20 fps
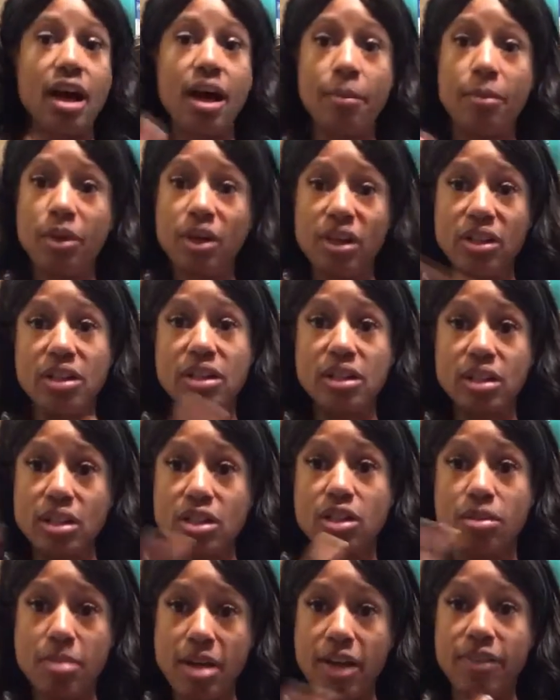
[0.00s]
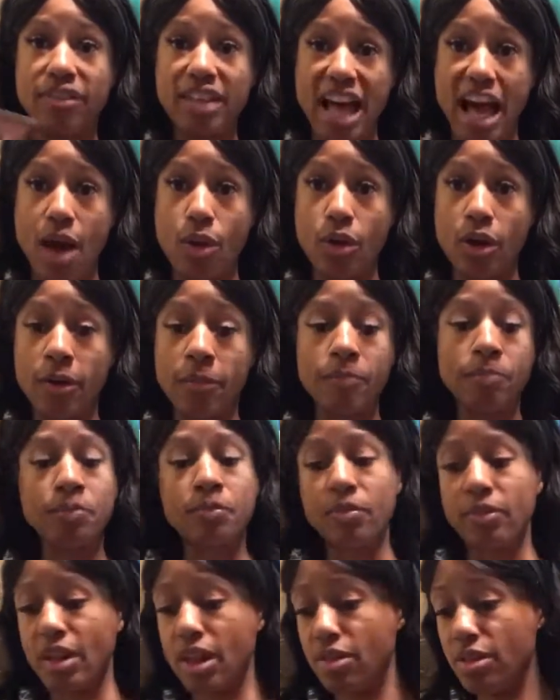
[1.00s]
I put it in the Ninja, make flour,
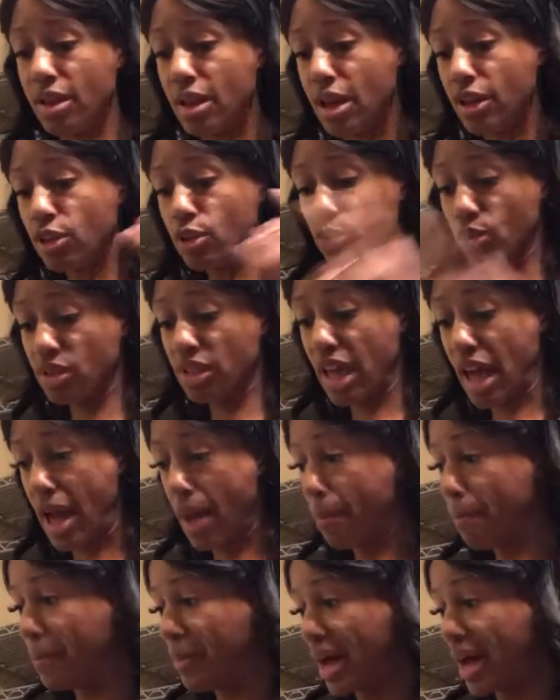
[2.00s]
and then I use that.